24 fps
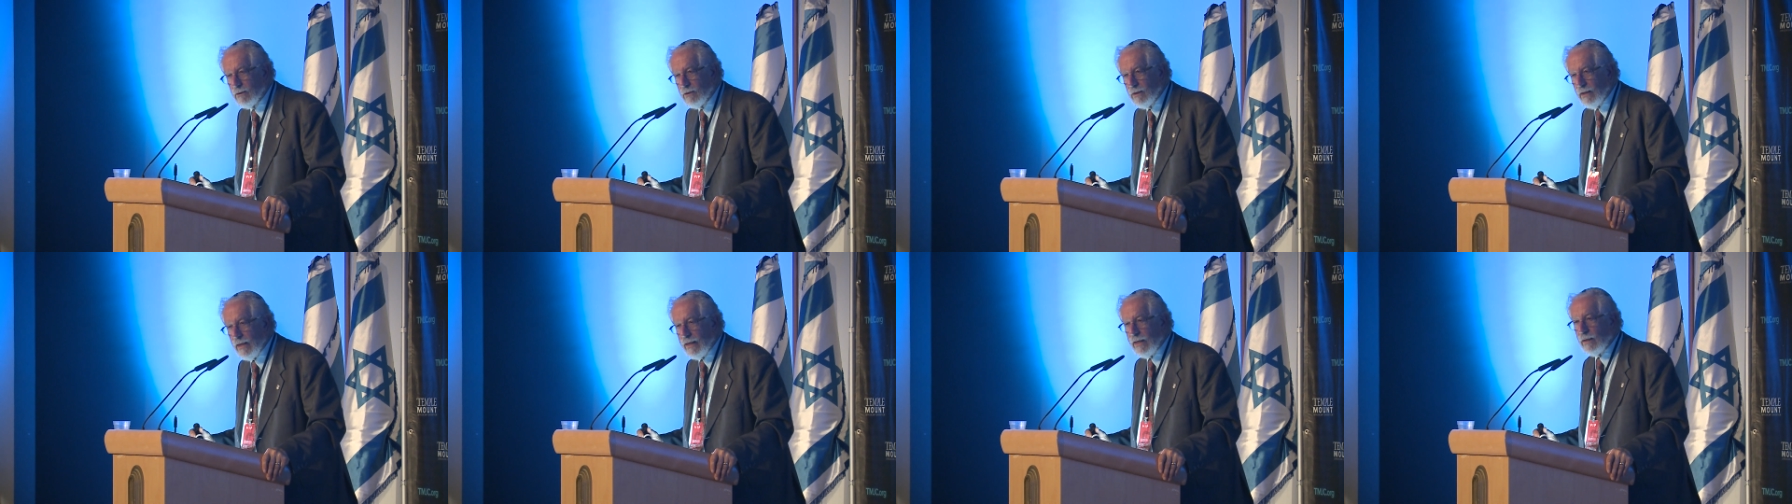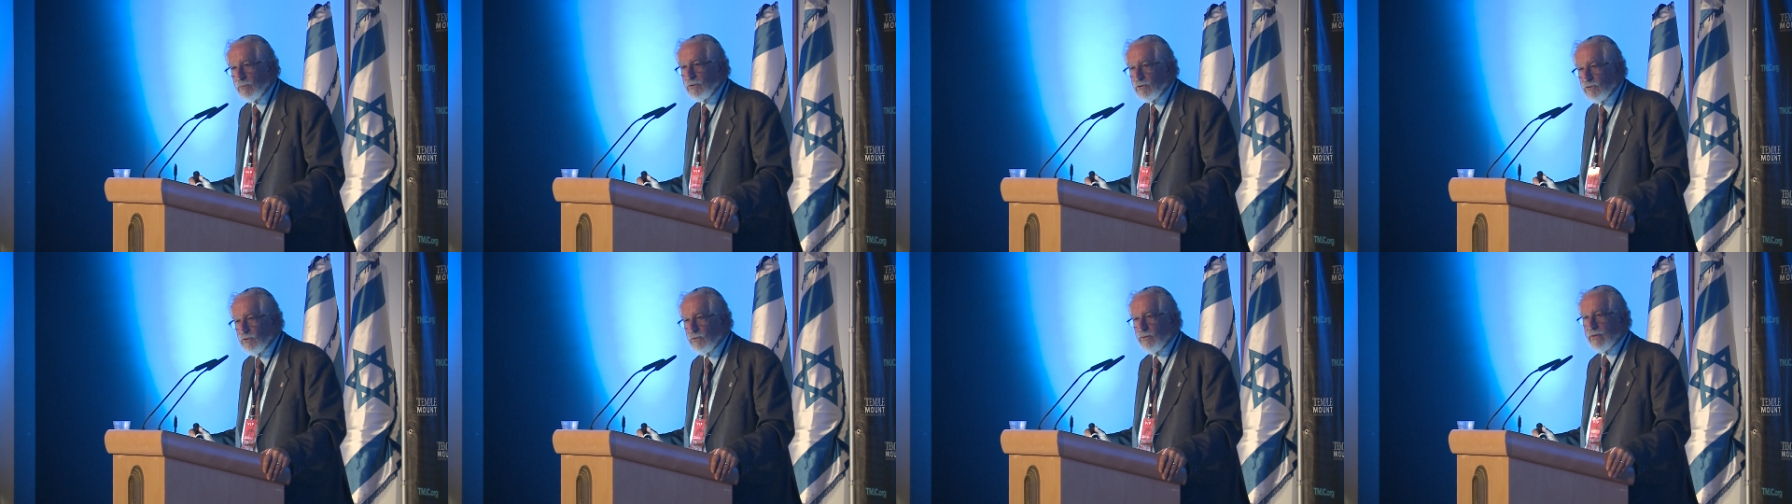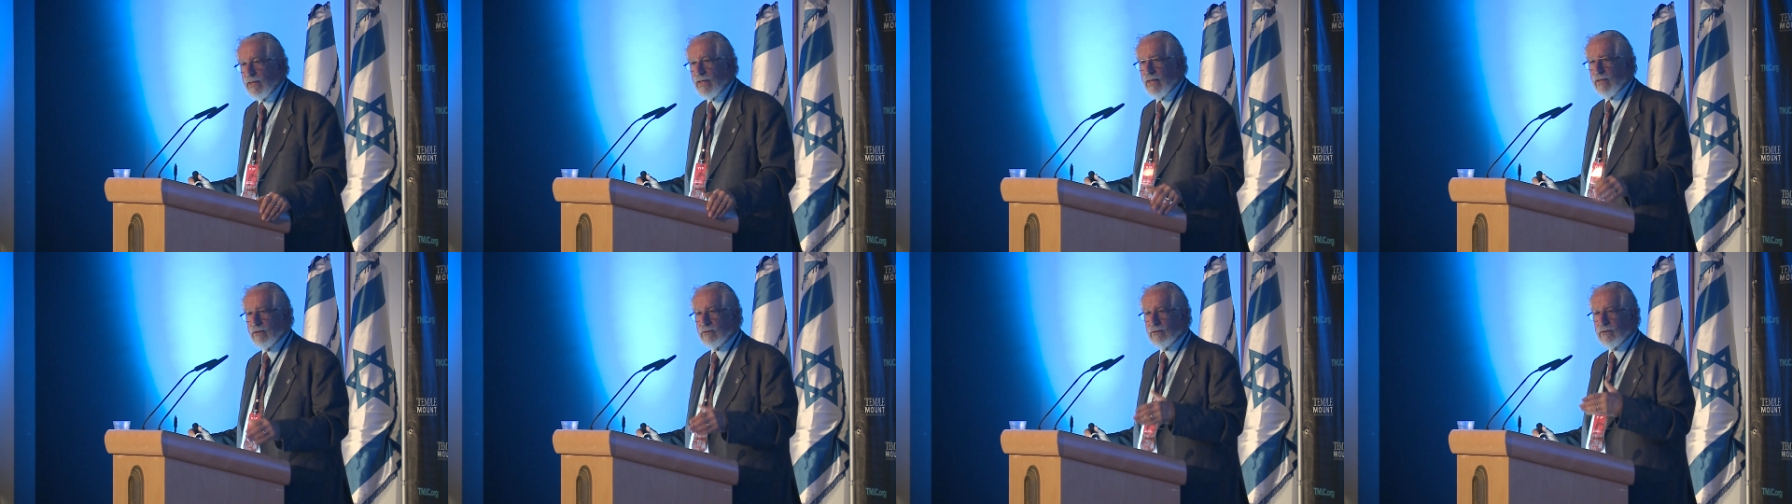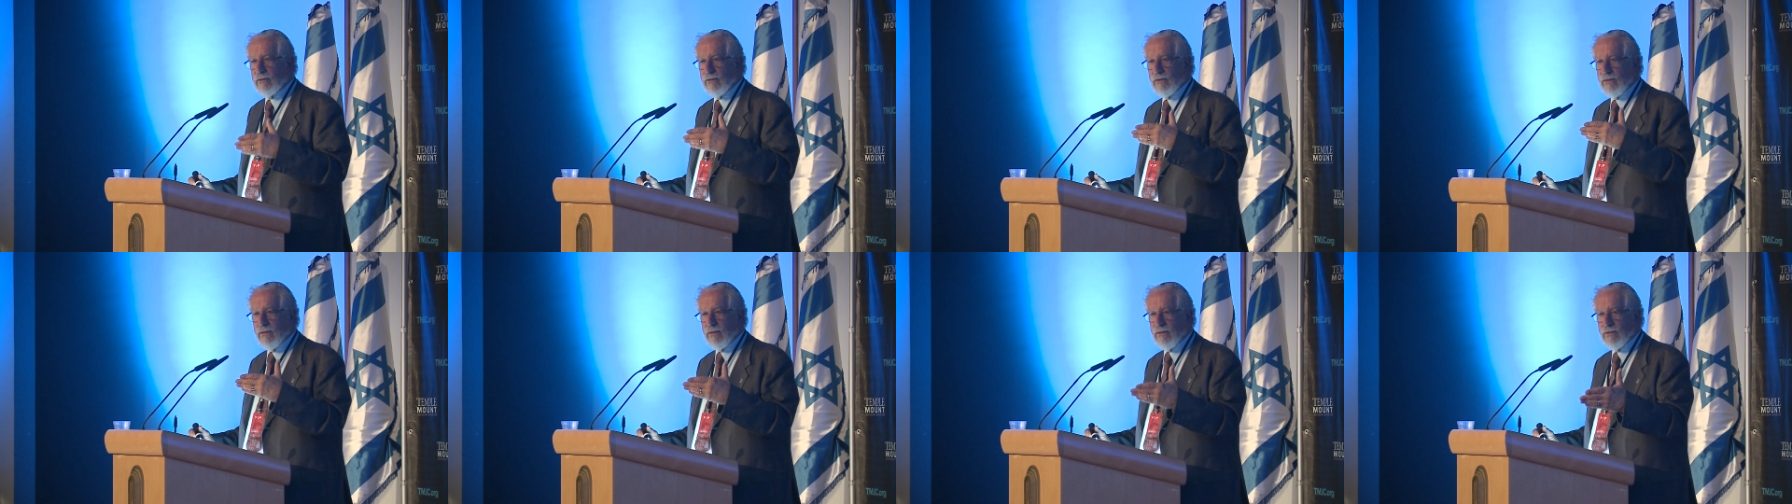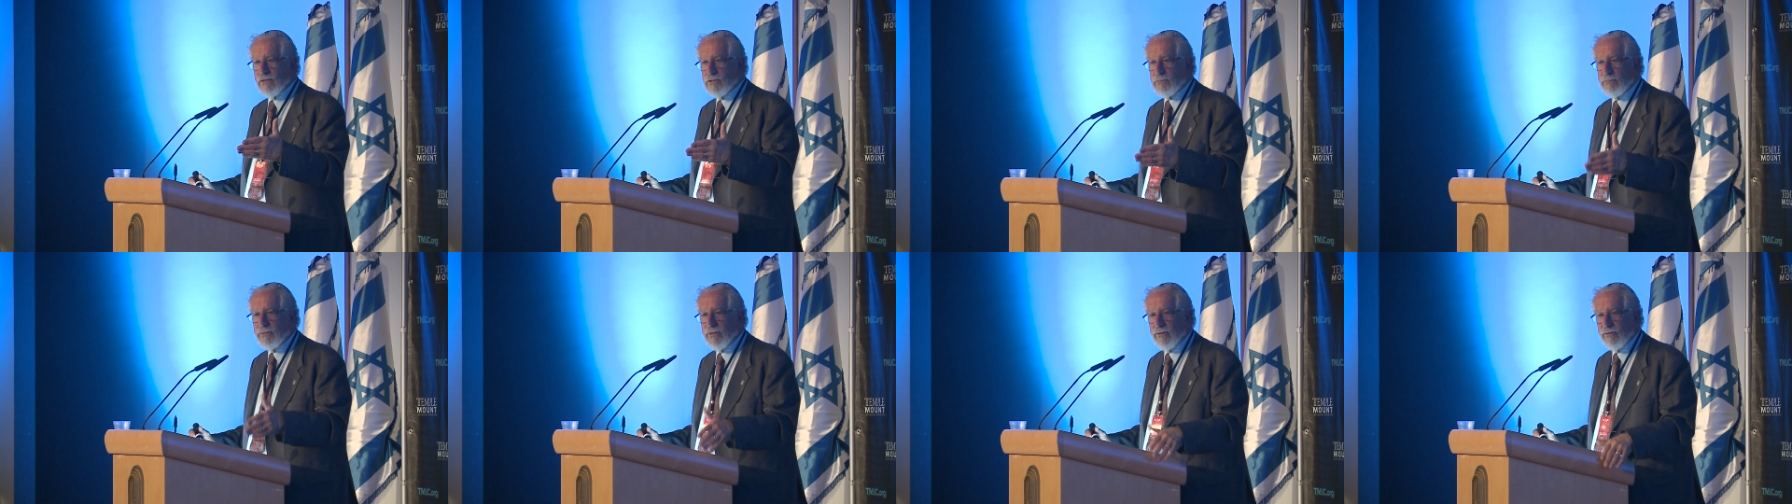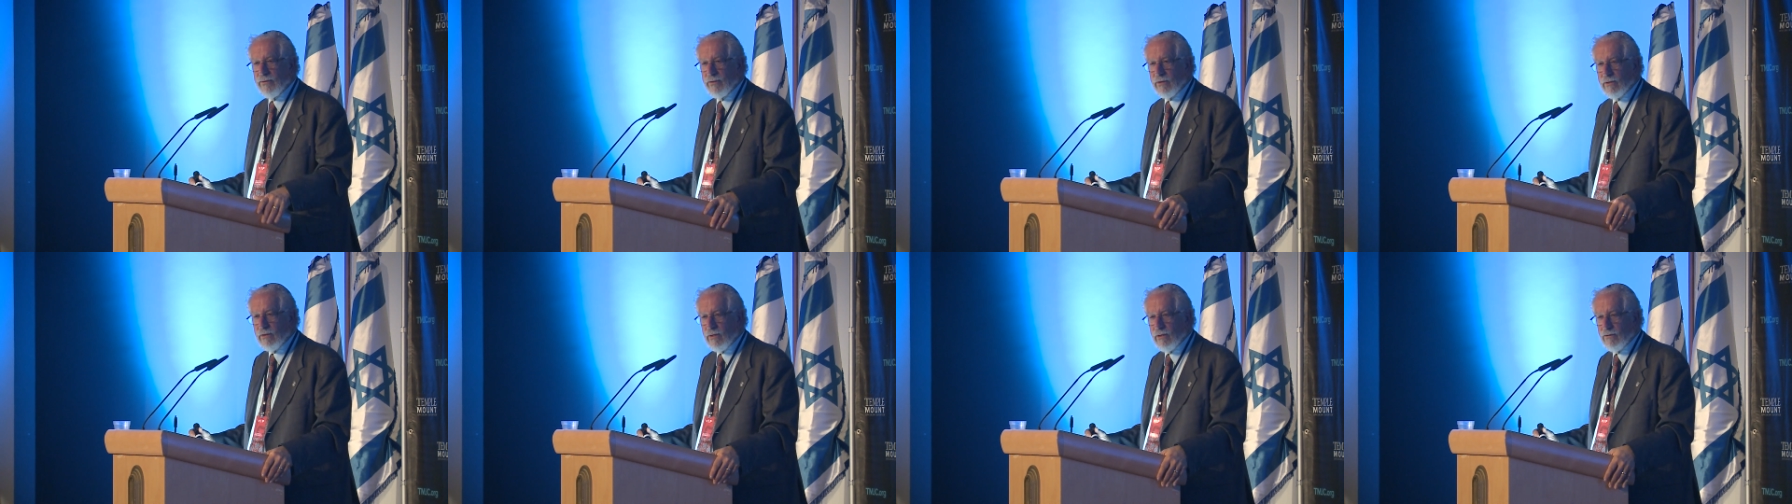And I will do that in the spirit